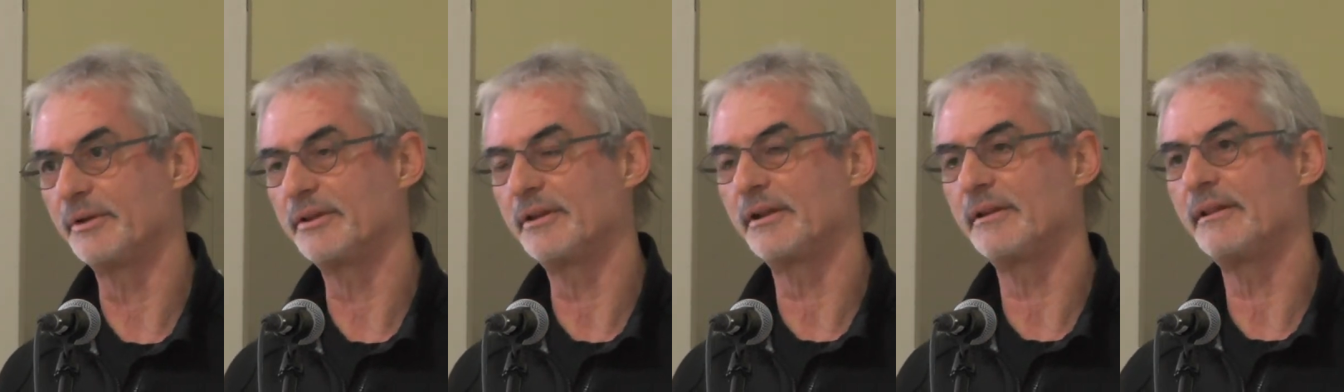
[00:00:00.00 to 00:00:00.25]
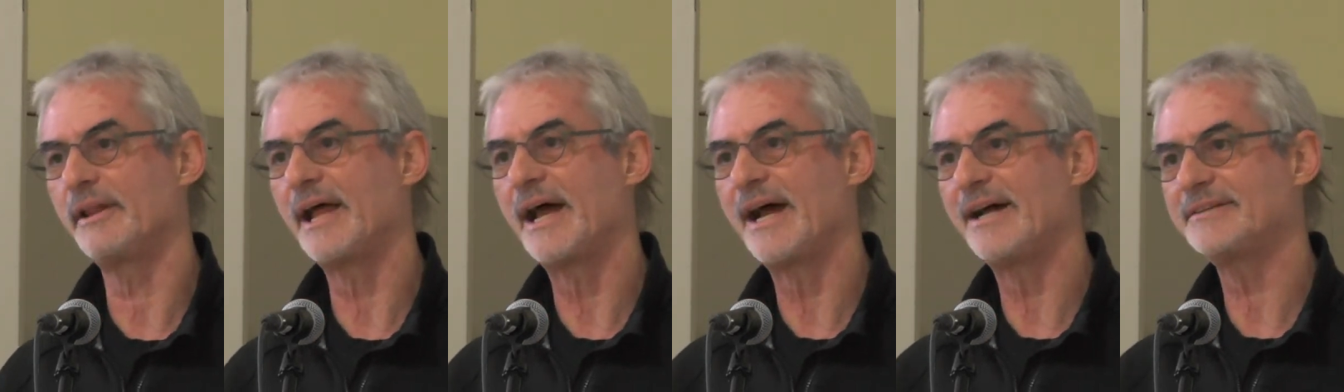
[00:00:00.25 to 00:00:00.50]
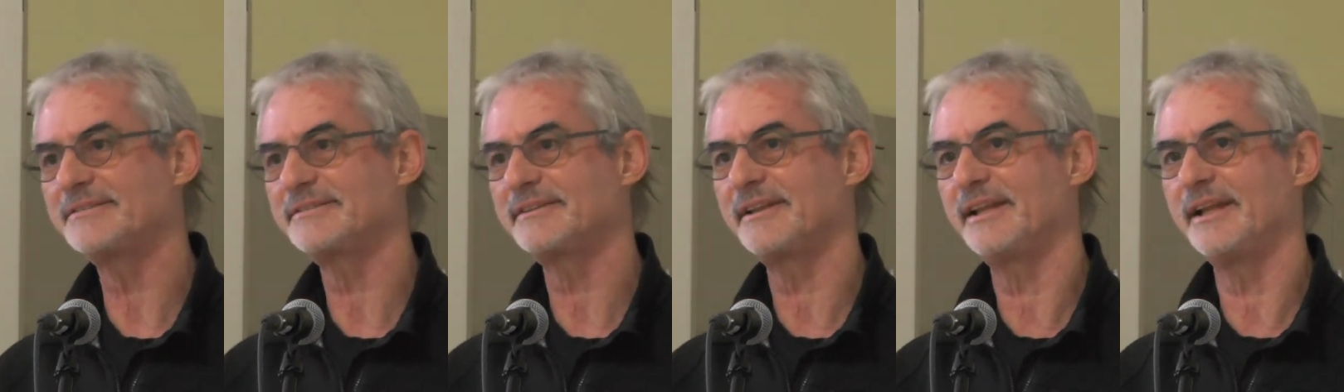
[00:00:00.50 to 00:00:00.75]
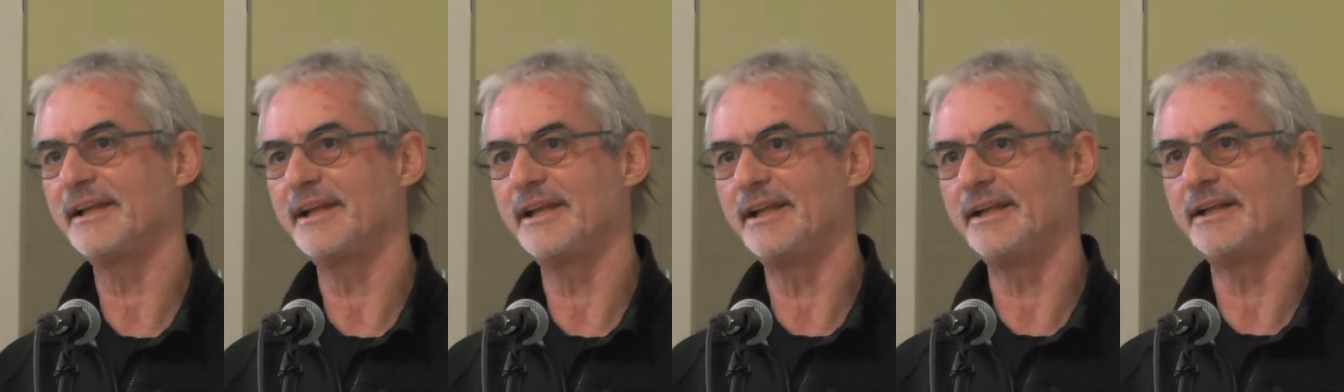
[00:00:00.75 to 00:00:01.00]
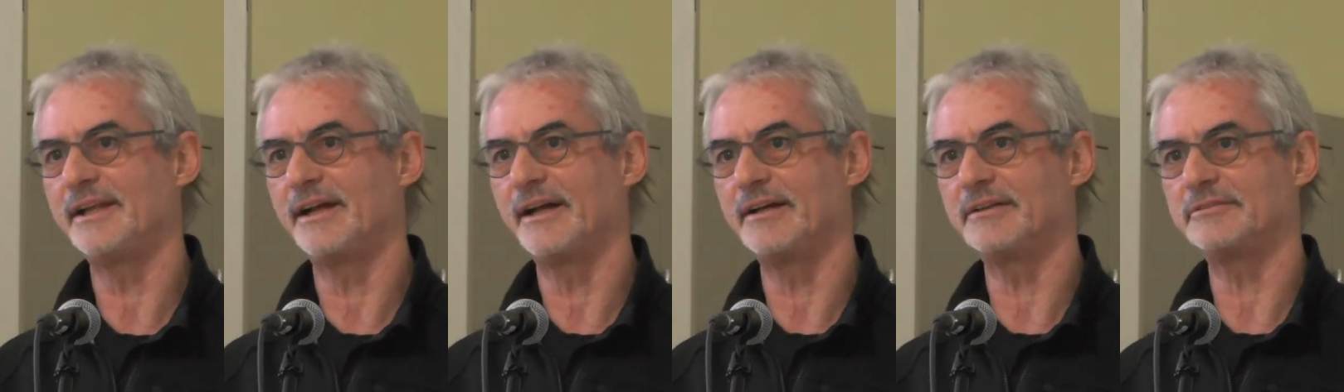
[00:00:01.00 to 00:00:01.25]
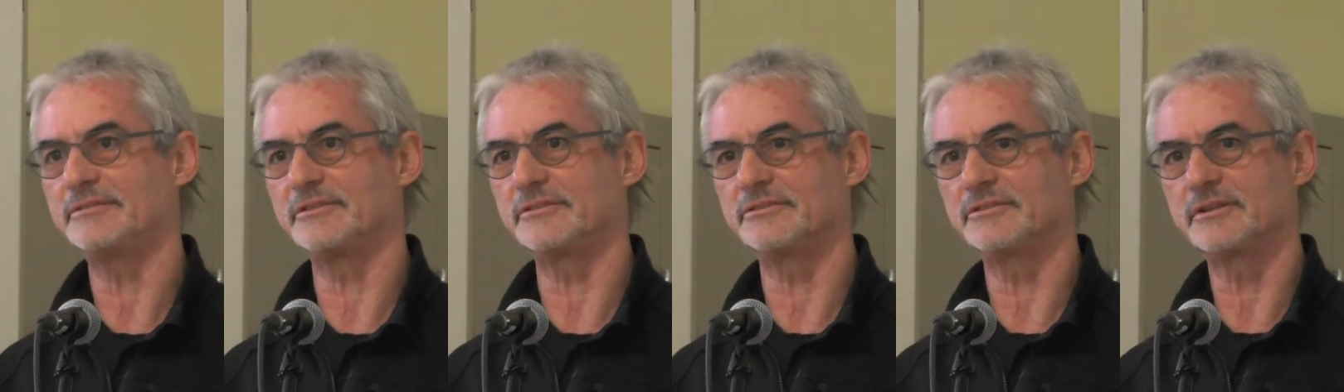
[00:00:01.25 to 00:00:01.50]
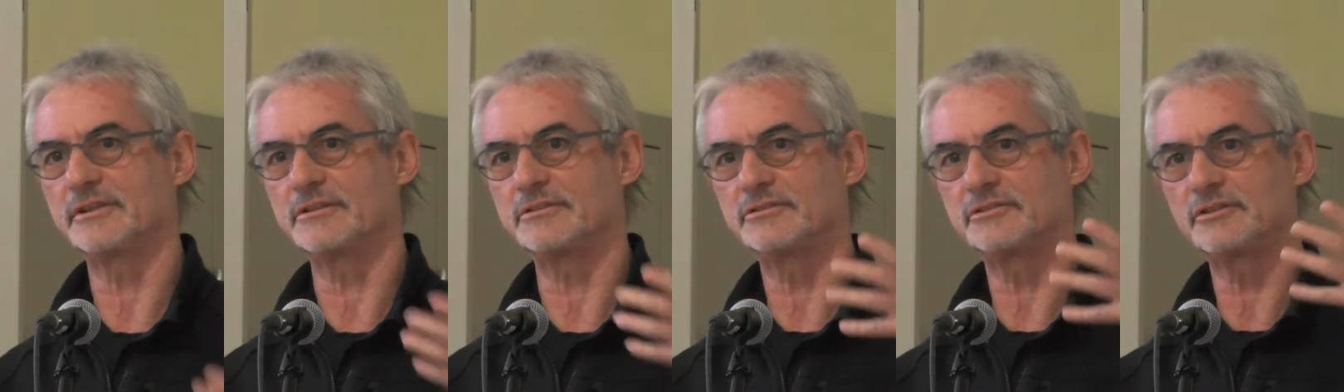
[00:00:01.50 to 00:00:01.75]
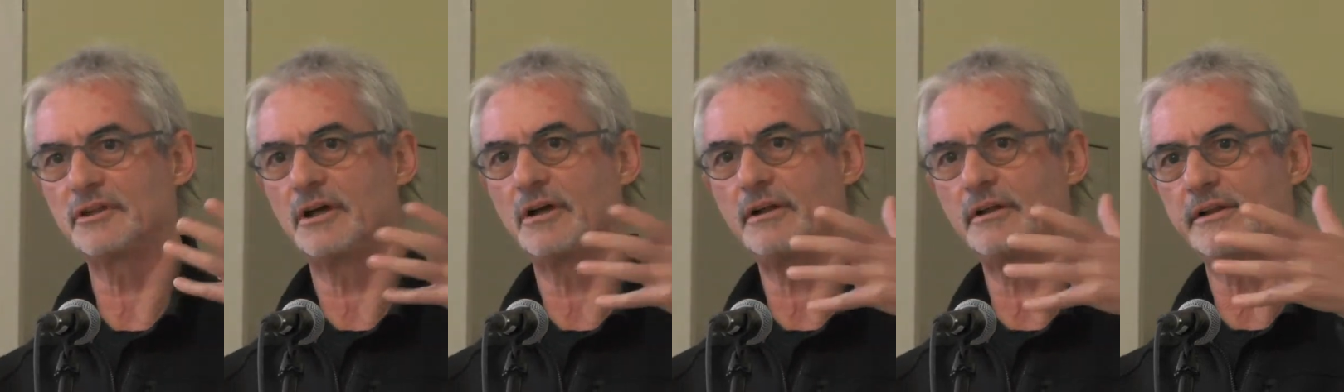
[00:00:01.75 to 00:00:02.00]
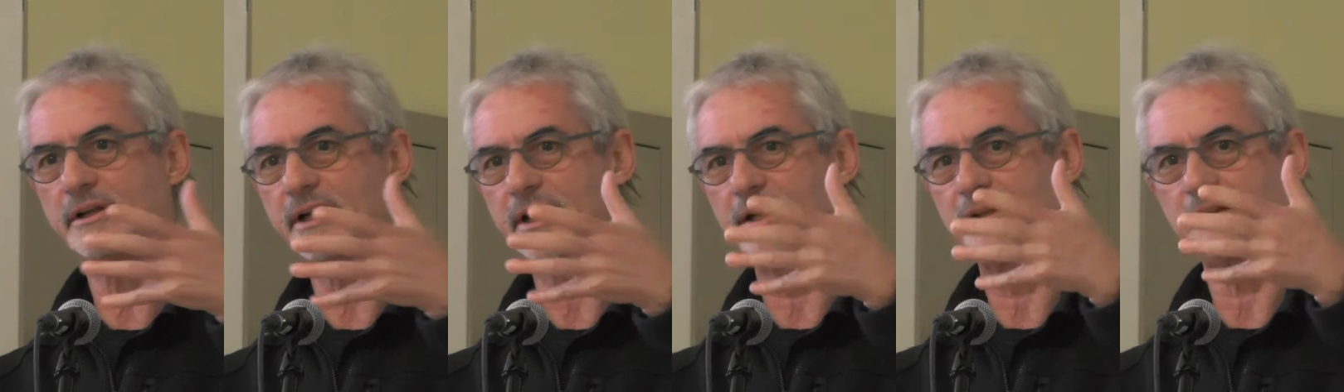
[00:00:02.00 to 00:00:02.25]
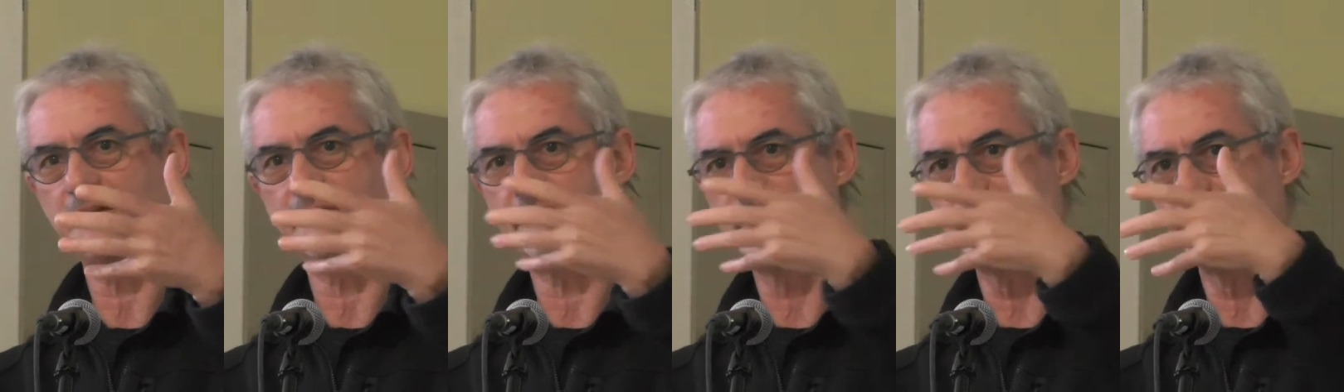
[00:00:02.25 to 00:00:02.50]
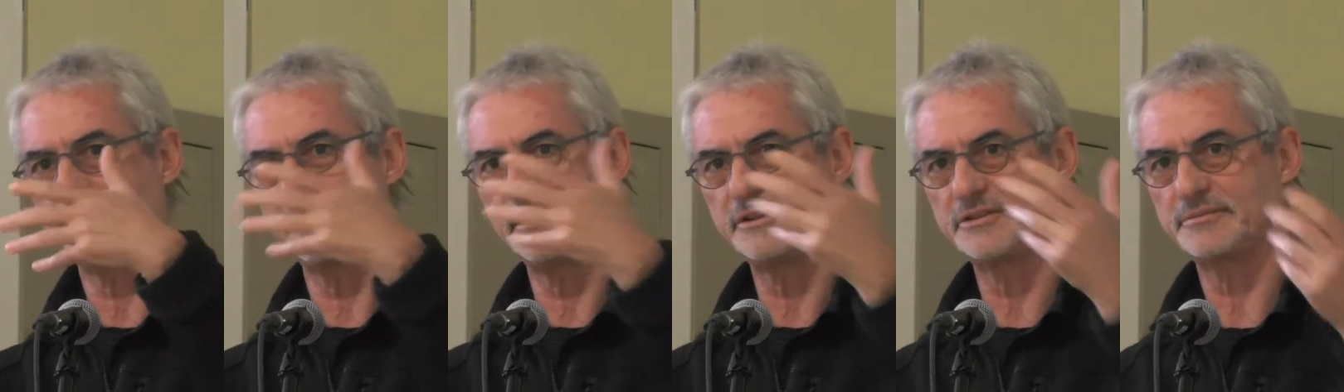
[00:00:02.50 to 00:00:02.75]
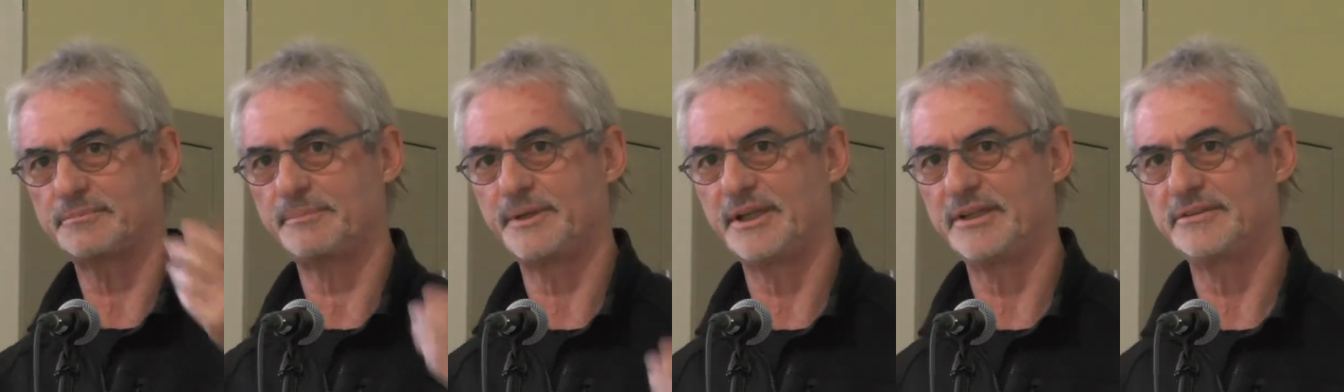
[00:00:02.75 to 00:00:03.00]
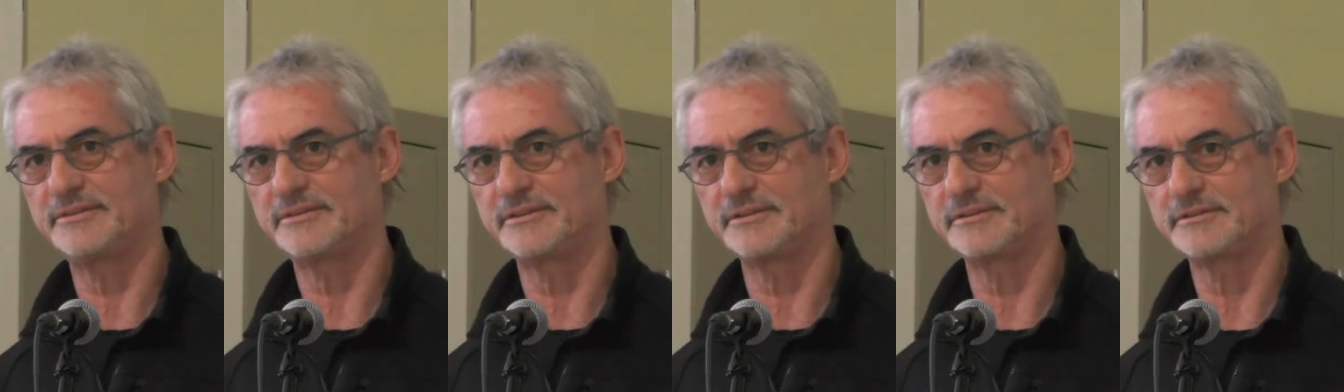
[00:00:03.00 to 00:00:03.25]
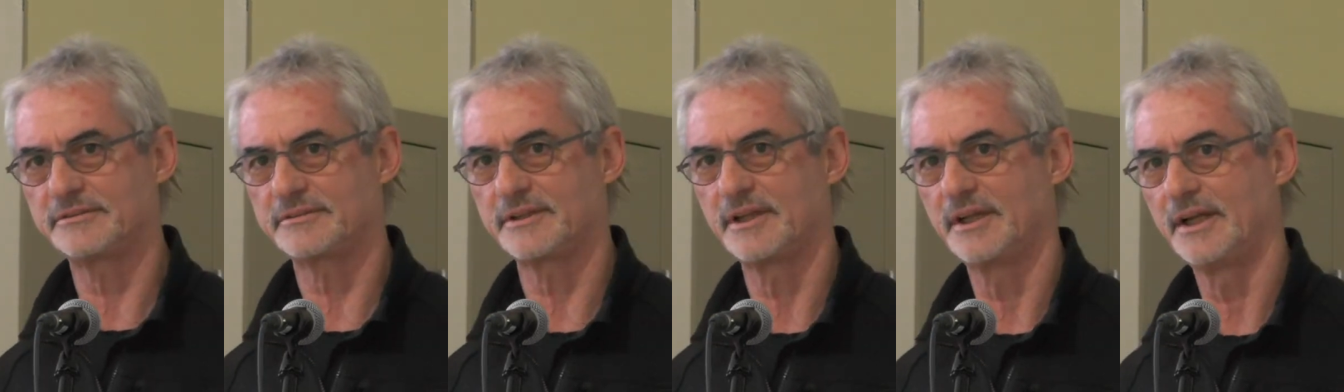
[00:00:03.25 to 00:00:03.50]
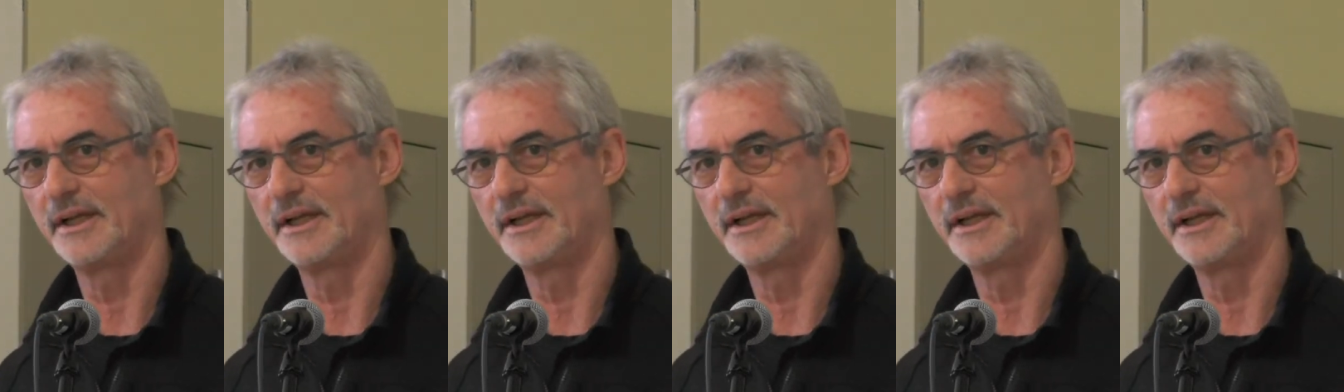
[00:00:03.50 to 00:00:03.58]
But the last thing he does is consolidate the various pieces,